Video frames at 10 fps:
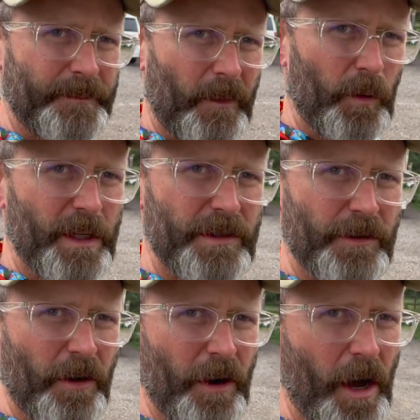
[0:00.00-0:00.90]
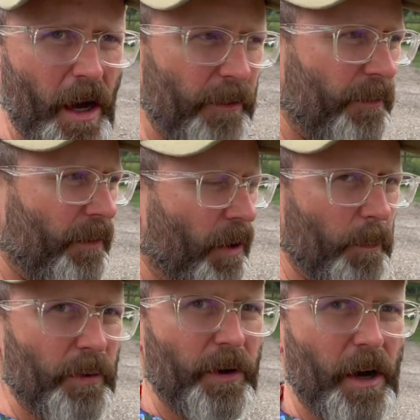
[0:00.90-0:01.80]
we start off our
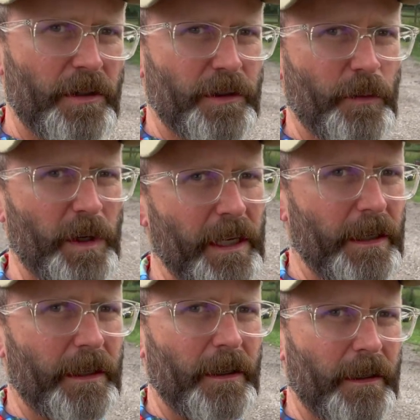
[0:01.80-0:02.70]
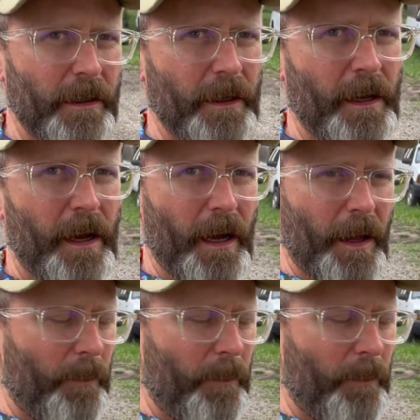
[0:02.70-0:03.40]
production week on